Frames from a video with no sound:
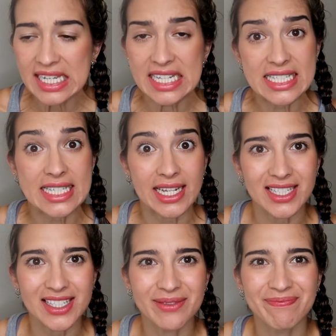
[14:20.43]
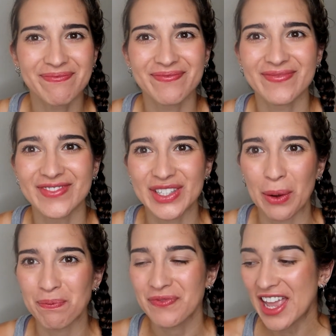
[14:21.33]
insight.
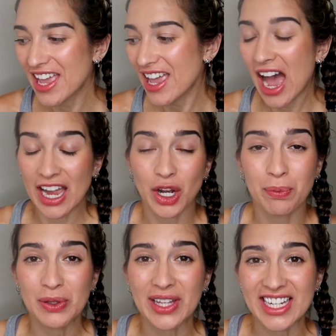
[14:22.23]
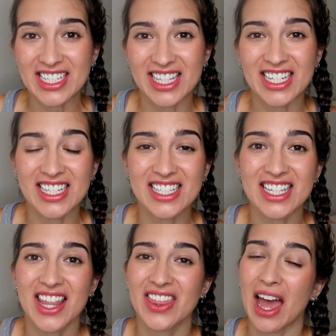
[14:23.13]
So, I hope you liked this.
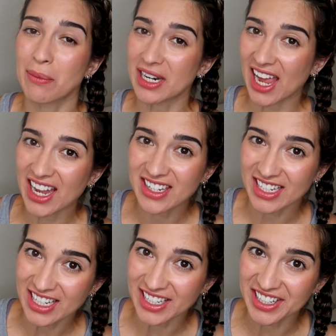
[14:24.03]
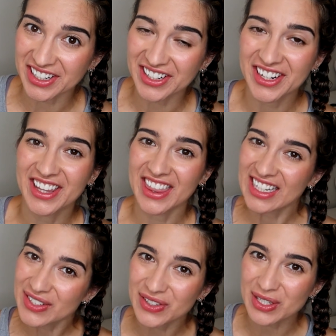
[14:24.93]
I'm going to end it here.
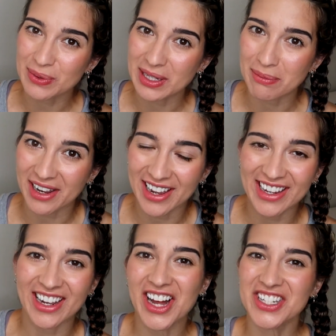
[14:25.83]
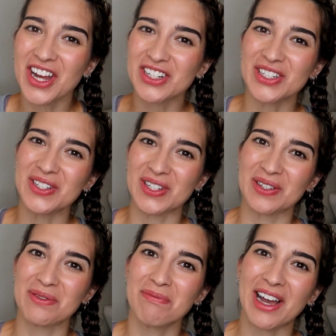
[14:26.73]
Thanks for swinging by. I'll talk to you
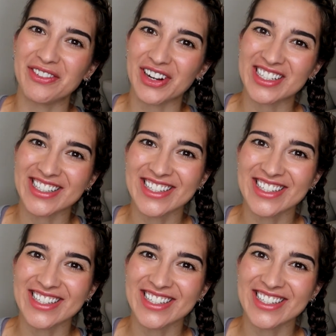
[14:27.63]
soon. Bye, friends.